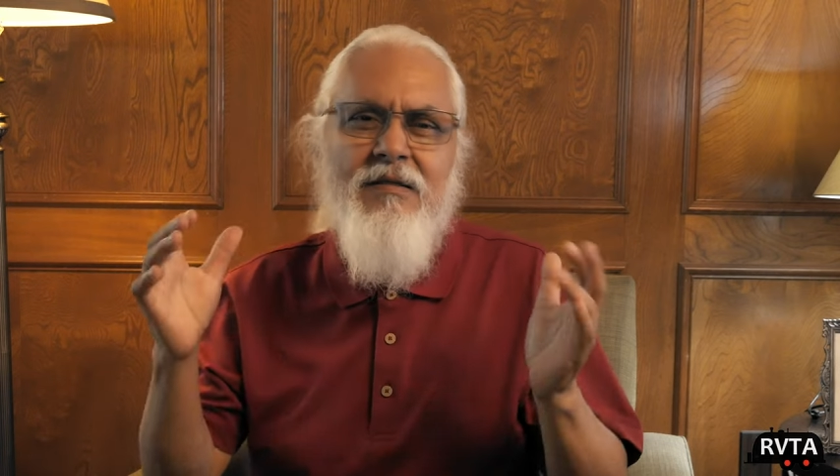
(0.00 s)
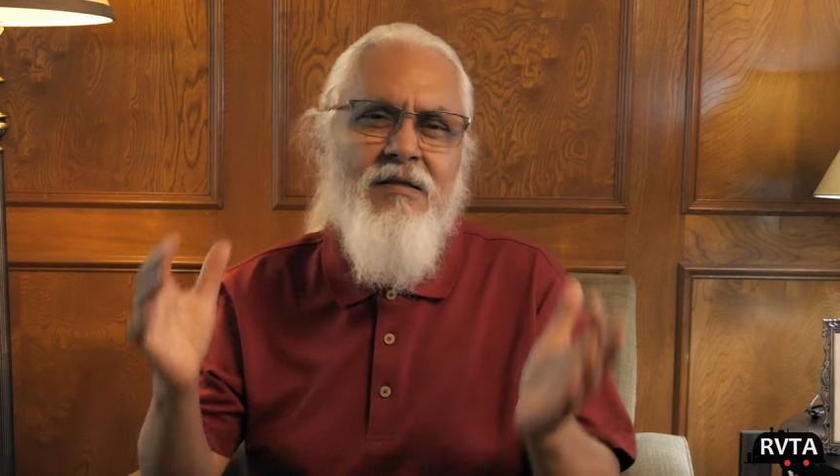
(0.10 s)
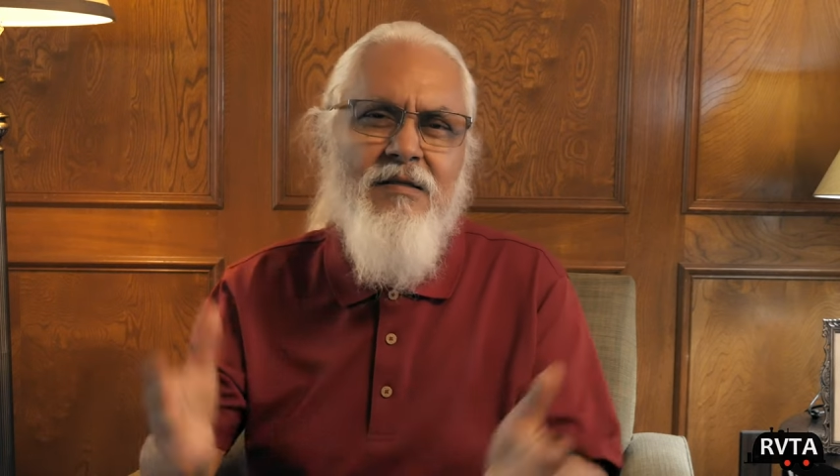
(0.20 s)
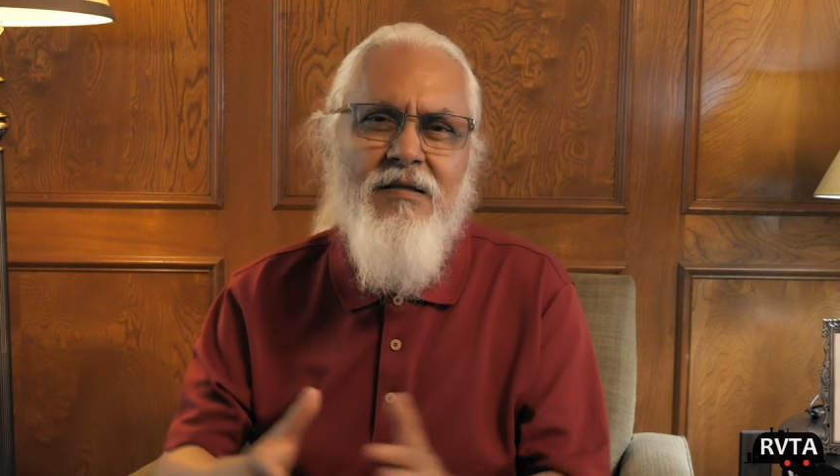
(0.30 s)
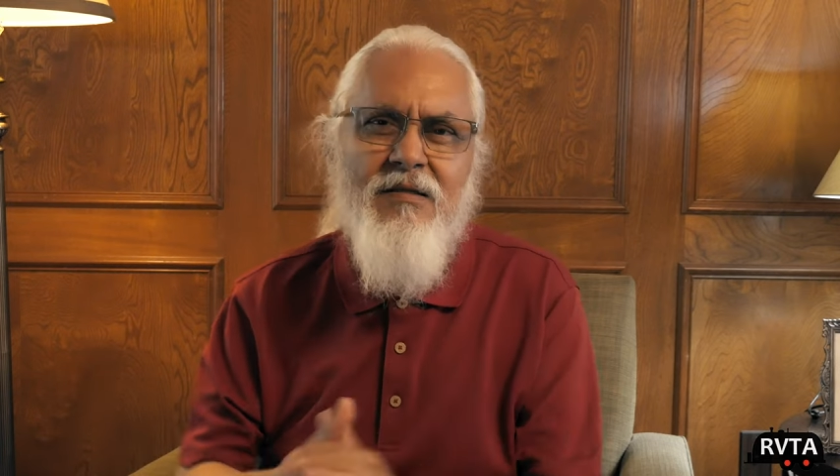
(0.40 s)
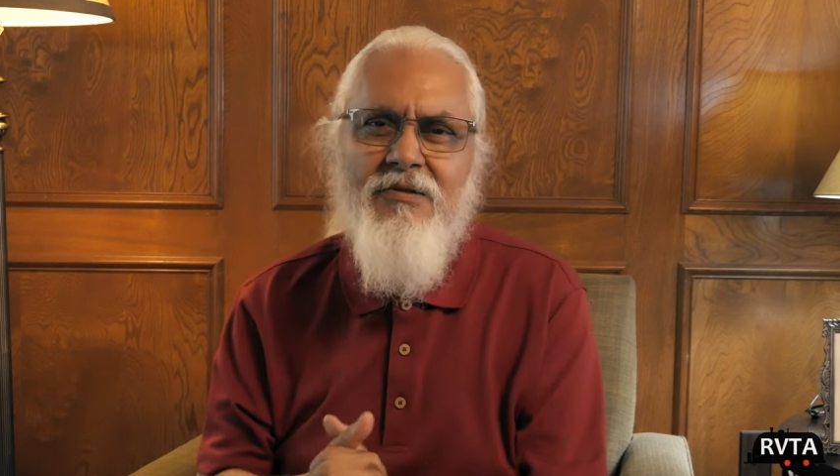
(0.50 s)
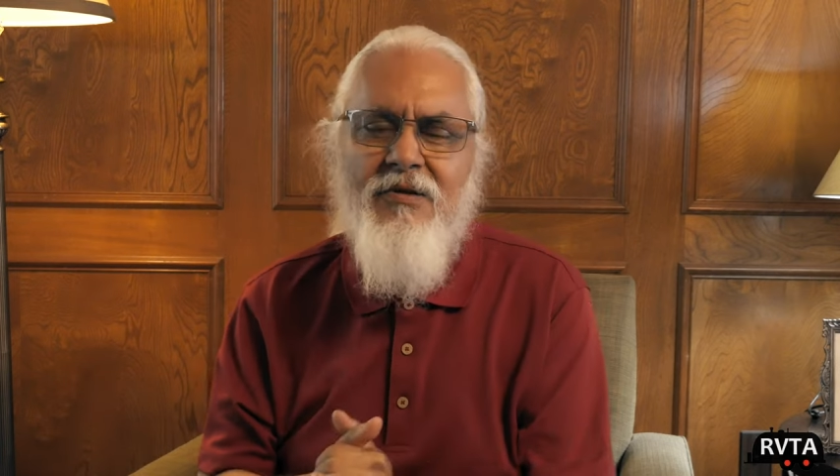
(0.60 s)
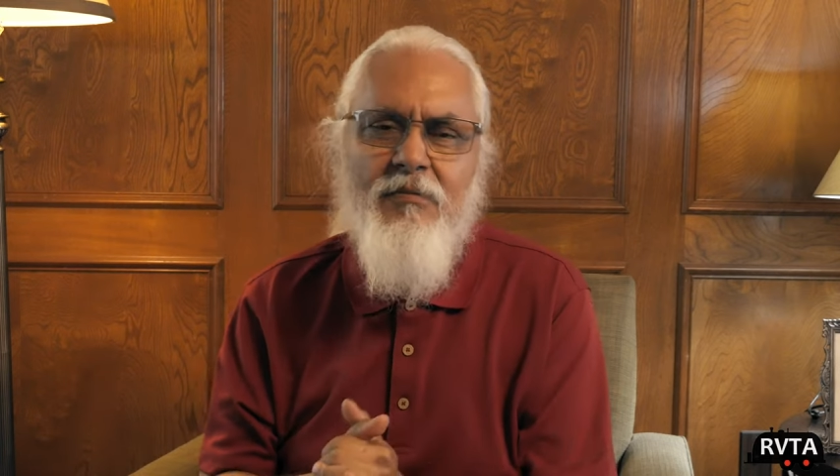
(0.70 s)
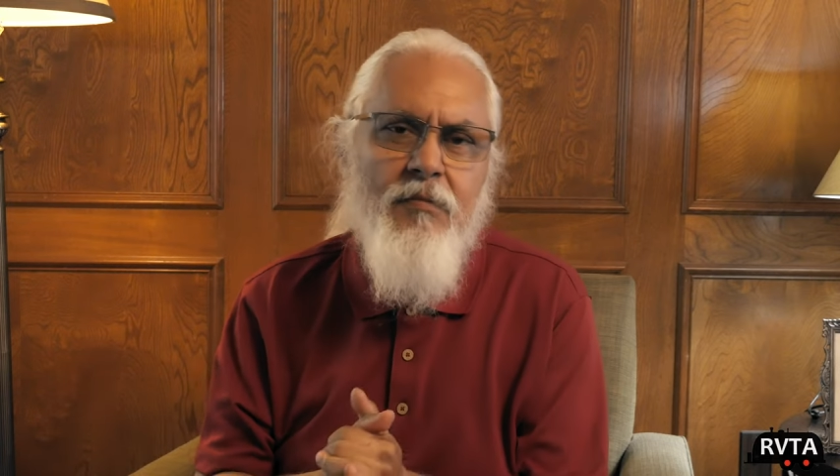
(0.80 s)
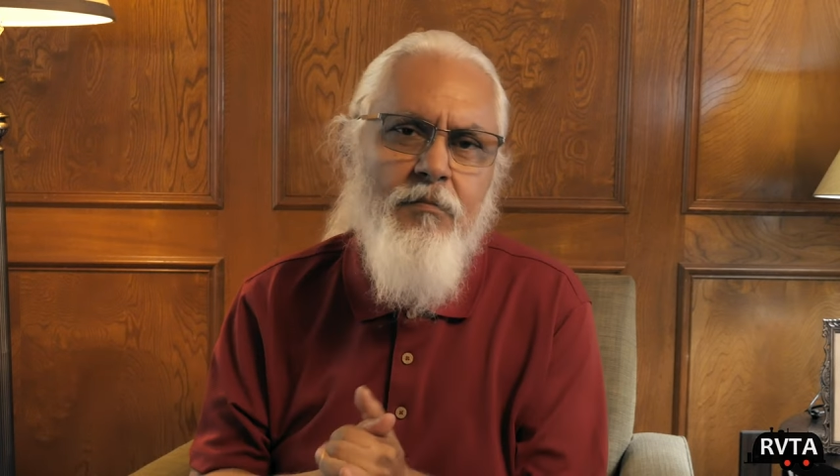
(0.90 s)
uh, you
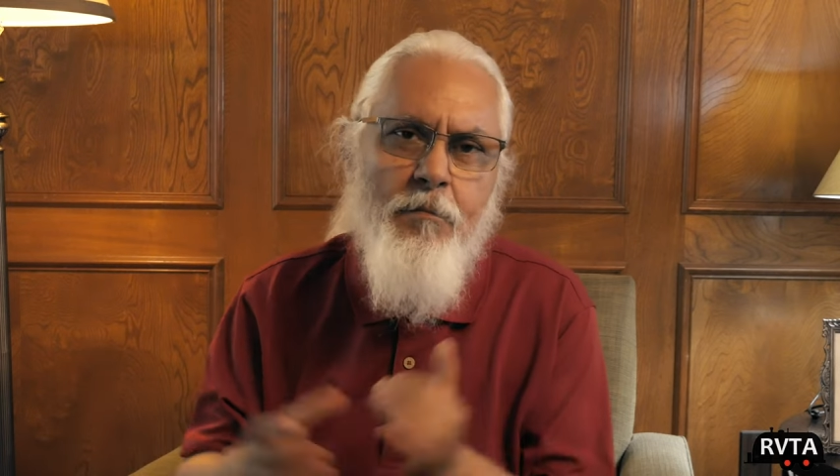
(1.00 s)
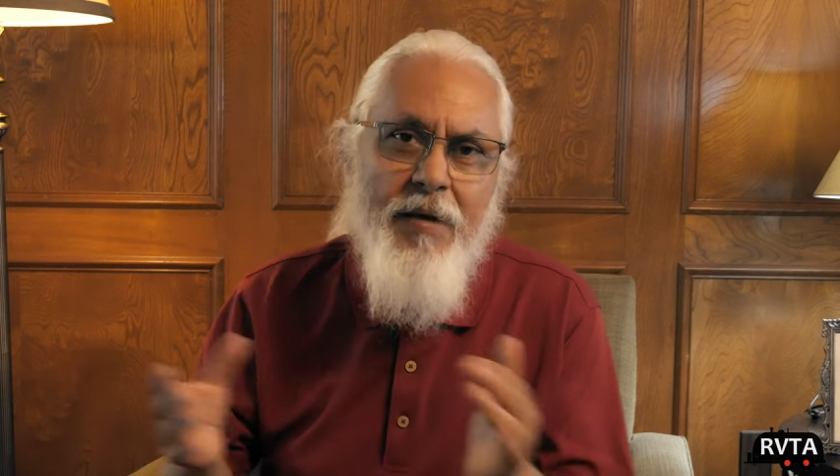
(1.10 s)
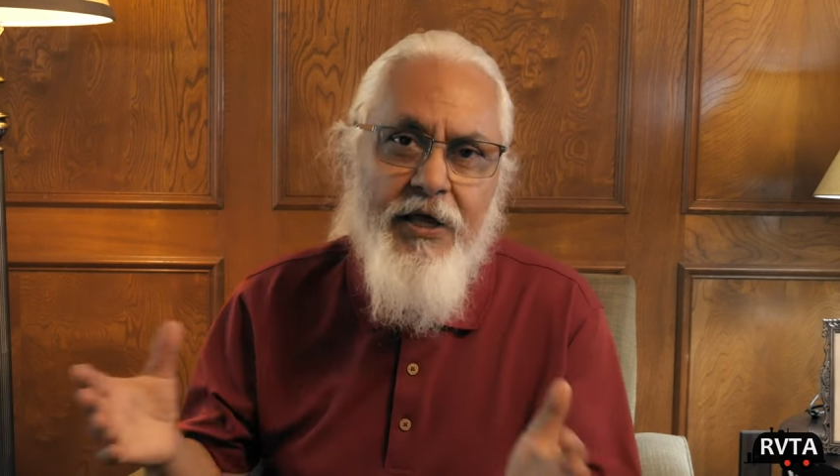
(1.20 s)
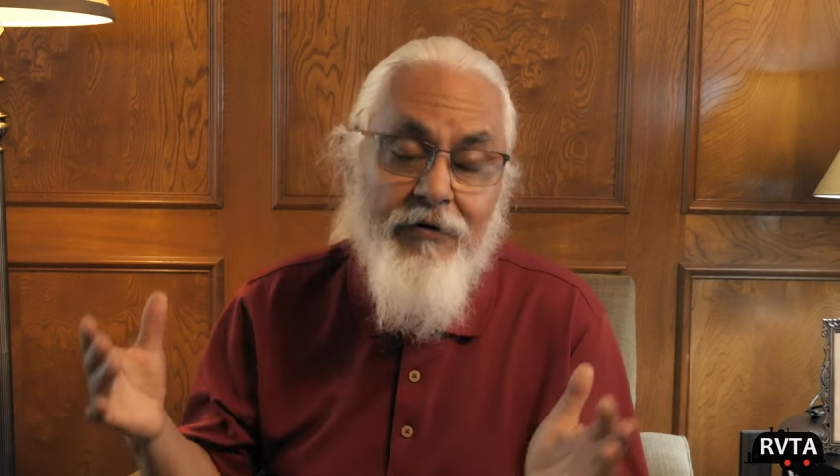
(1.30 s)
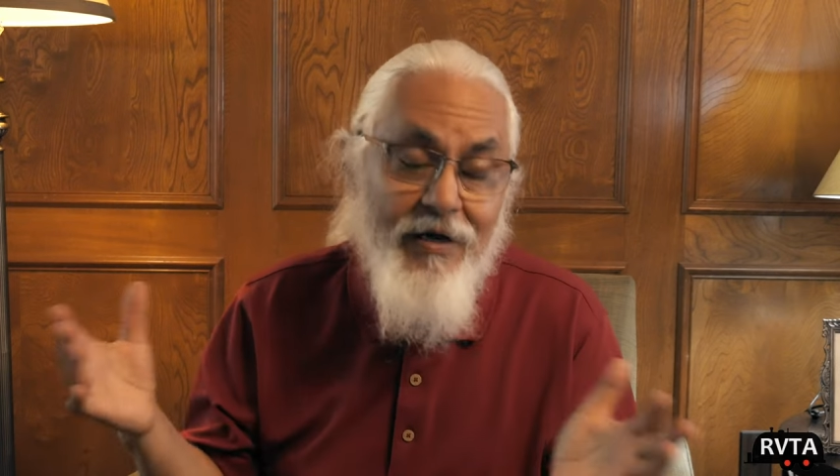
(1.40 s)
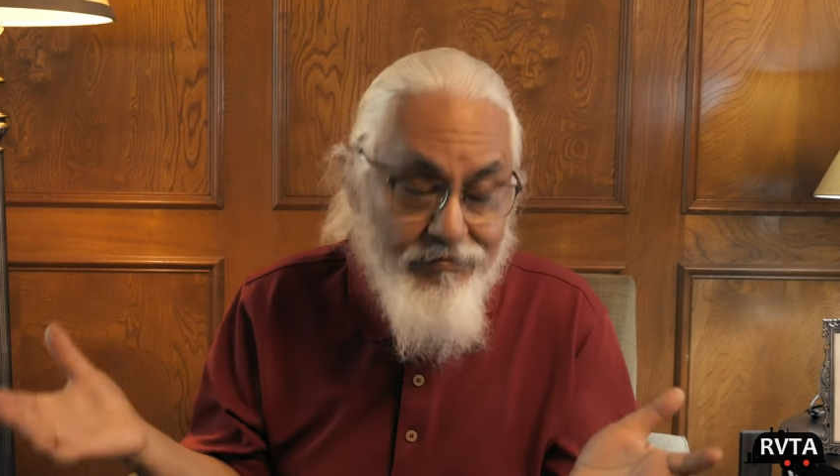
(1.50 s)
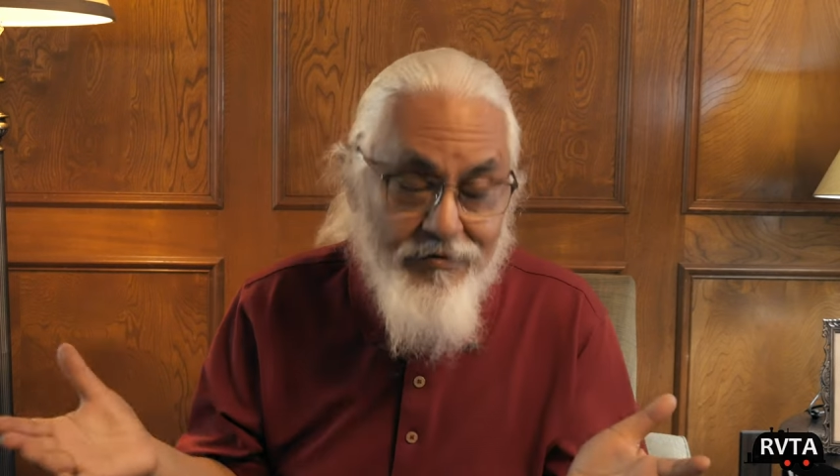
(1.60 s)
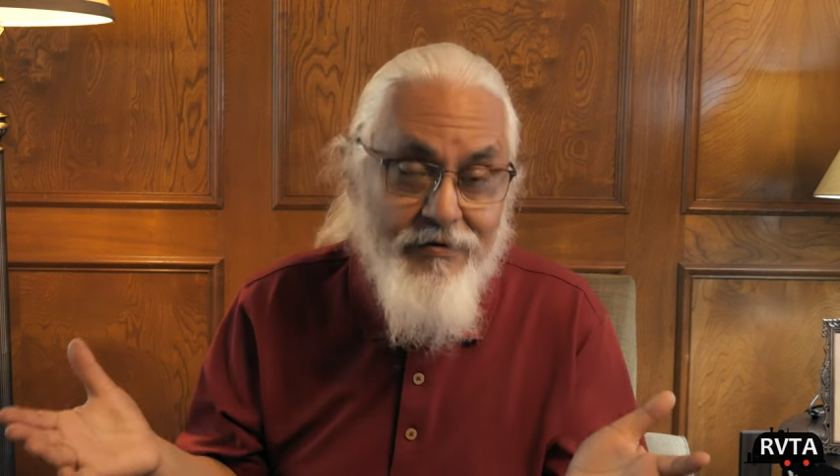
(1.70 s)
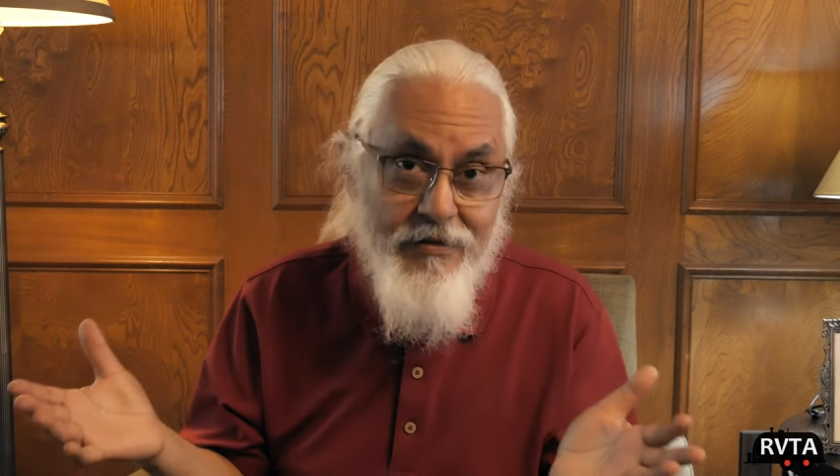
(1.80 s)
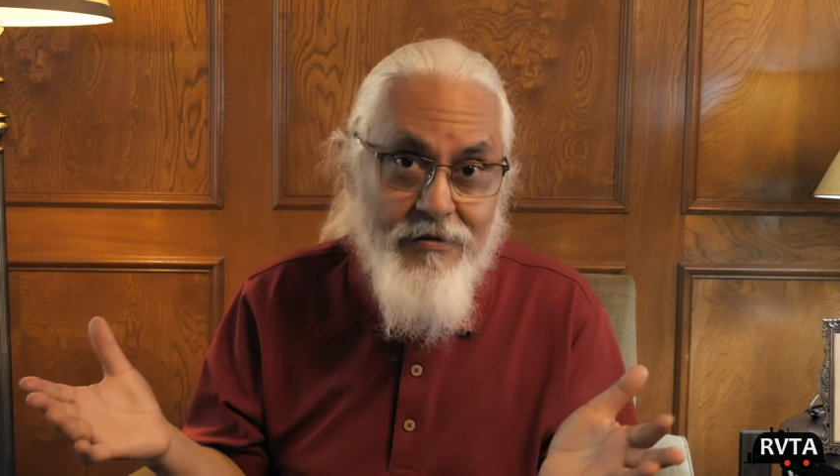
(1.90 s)
know, better
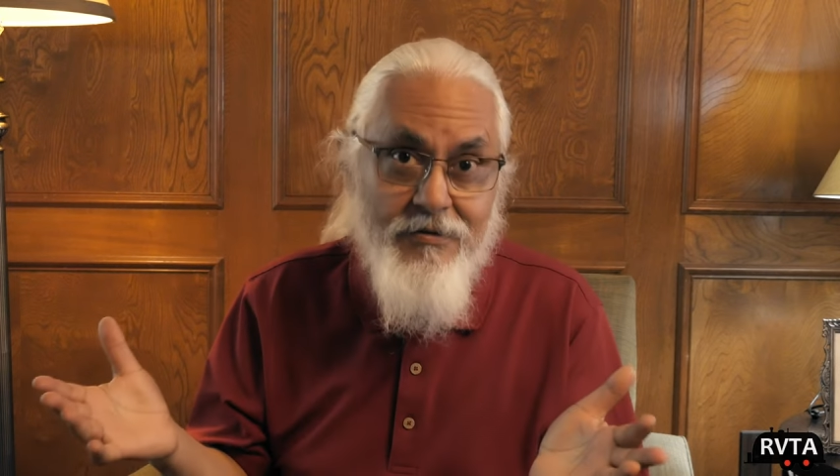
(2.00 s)
everything.